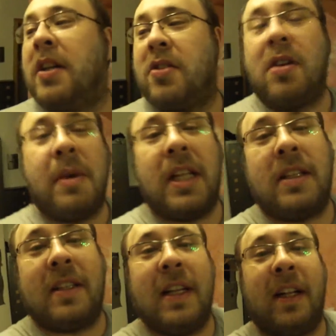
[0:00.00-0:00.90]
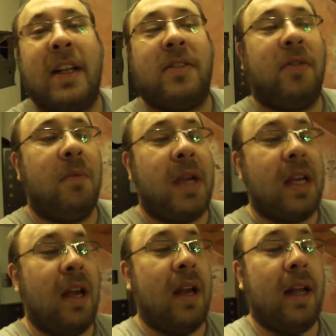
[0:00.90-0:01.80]
So I made this little list for
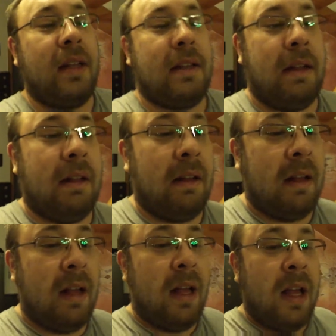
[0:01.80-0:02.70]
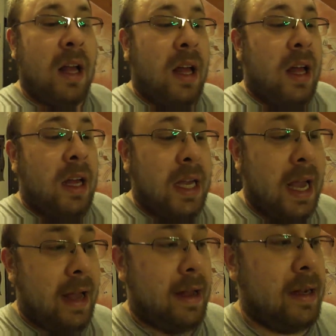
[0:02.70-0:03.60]
me, and
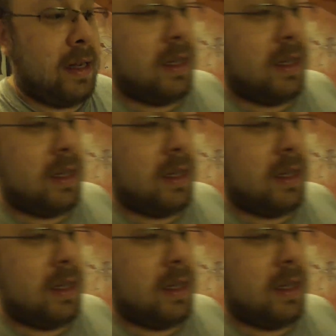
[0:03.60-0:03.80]
yeah,